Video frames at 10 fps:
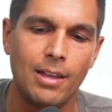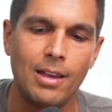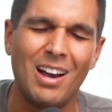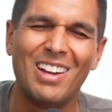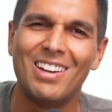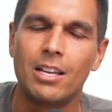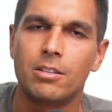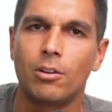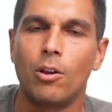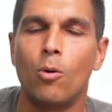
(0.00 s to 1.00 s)

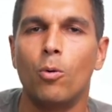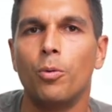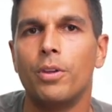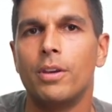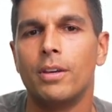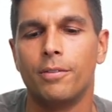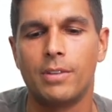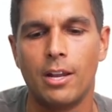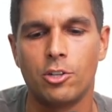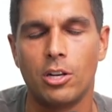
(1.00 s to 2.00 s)
unnecessary hold of
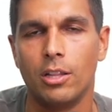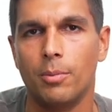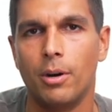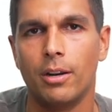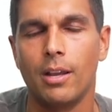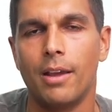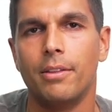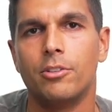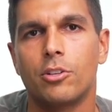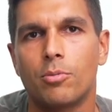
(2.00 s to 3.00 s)
tension in the body, and then
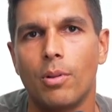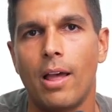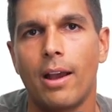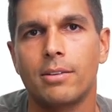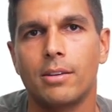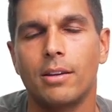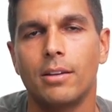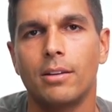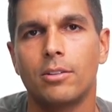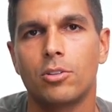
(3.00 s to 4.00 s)
just relax it.
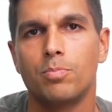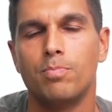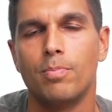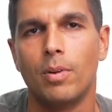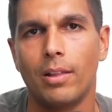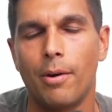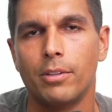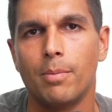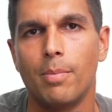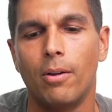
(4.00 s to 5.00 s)
Just allow it
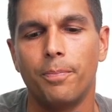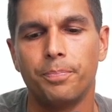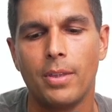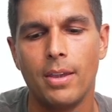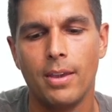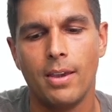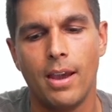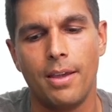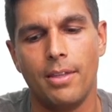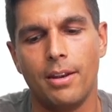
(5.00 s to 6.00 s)
to melt.
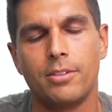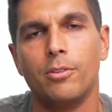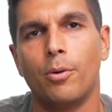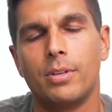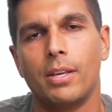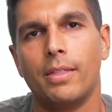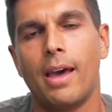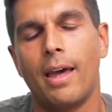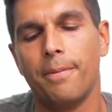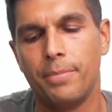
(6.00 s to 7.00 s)
And then it's noticing
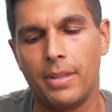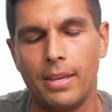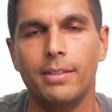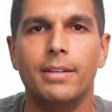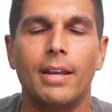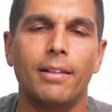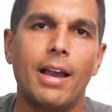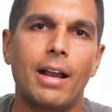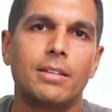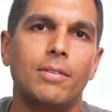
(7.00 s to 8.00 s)
that in the daily
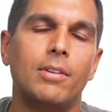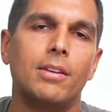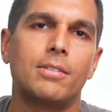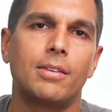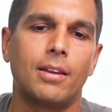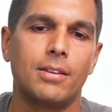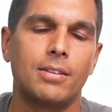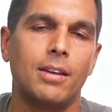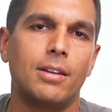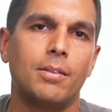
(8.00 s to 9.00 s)
activities, like I
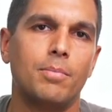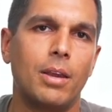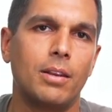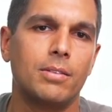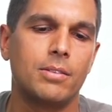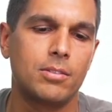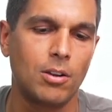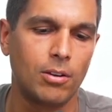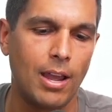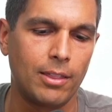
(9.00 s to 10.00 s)
said, it might
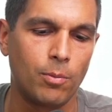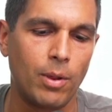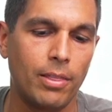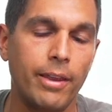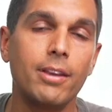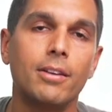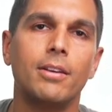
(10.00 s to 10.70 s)
start at the red light,